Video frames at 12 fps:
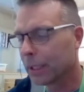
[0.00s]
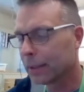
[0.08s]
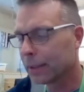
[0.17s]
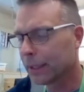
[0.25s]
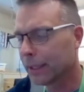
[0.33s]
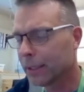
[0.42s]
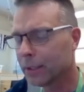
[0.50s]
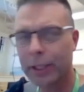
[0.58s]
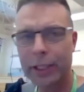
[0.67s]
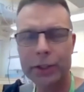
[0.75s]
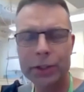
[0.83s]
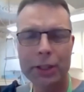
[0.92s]
The
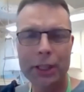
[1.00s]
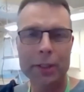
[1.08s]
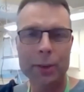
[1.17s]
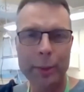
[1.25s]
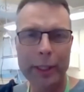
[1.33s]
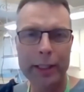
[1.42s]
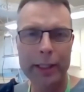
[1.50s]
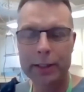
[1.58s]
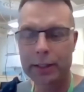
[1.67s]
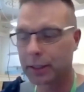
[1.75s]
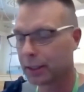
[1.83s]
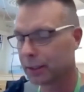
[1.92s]
educational
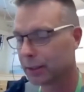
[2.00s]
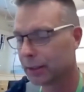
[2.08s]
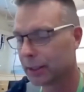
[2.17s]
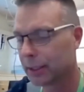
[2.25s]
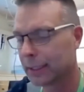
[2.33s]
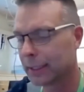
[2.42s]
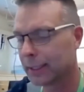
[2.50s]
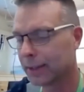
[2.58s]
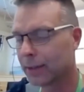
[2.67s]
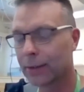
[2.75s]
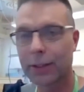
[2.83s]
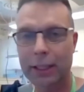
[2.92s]
space
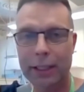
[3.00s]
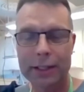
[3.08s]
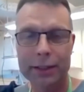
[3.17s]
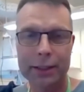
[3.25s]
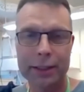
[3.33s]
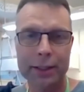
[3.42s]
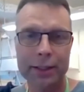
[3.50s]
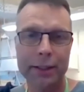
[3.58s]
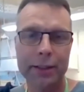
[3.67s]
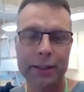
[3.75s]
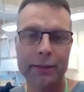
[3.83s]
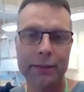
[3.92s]

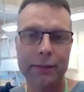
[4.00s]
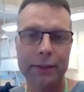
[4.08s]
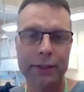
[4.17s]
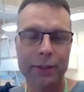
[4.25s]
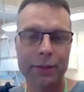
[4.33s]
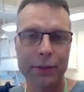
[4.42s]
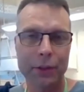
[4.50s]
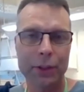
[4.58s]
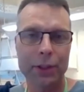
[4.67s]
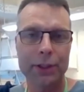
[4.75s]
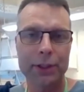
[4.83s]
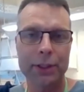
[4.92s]
organization is of
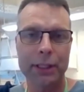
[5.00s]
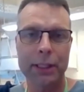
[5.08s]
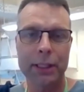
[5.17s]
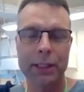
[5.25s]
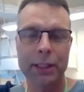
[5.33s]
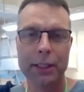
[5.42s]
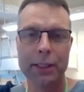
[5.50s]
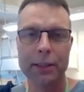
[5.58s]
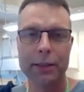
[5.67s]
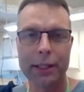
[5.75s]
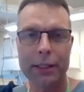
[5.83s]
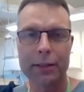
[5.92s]
course
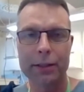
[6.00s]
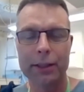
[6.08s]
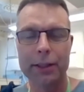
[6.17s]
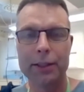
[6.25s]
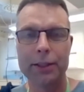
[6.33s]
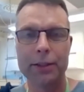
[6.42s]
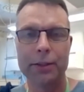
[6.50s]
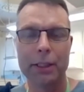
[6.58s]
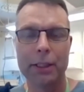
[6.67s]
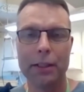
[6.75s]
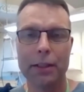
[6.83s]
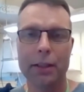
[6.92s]
another issue.
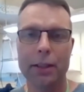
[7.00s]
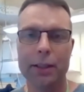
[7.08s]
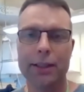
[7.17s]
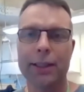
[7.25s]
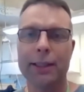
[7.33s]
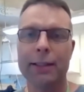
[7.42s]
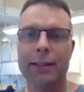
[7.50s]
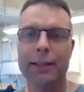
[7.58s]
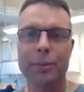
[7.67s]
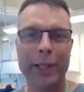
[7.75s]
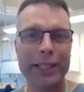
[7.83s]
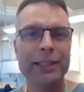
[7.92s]

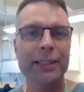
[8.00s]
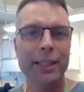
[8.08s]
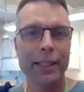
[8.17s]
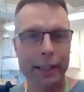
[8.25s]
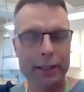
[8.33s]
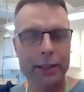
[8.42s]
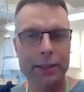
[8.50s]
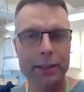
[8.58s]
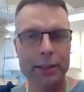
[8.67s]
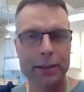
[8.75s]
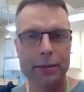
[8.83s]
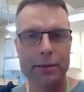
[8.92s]
In best
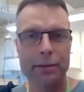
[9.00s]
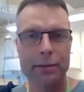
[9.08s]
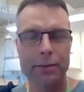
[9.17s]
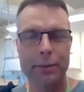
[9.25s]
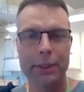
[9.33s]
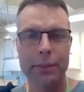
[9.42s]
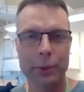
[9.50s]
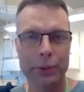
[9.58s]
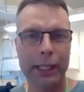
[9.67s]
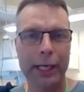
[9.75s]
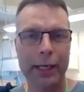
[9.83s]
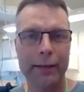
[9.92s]
cases, we
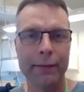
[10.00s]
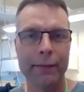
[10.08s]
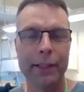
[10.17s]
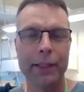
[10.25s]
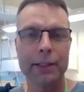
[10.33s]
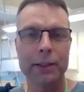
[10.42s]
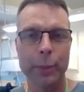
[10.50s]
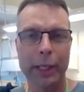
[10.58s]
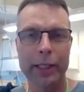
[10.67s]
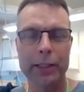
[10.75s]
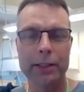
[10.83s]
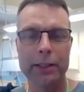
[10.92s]
would have a
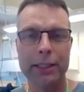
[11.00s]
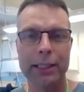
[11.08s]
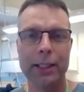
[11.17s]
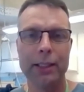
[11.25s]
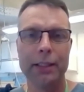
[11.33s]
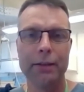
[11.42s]
space